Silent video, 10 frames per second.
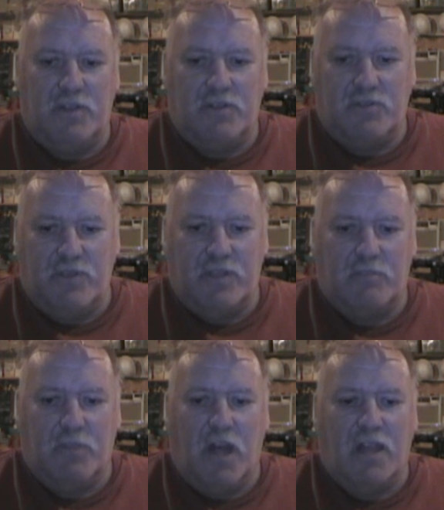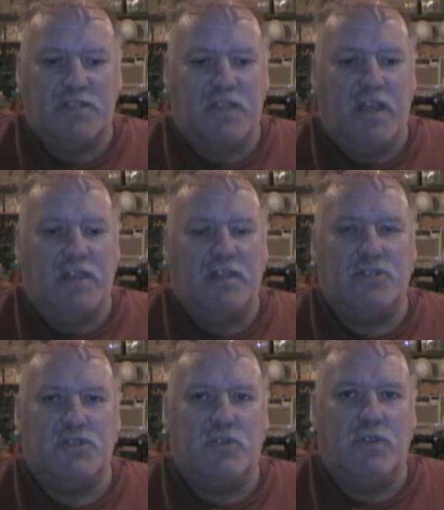doing the block sanding
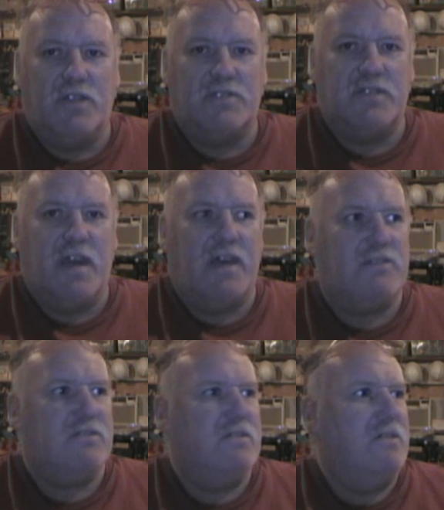and showing us that,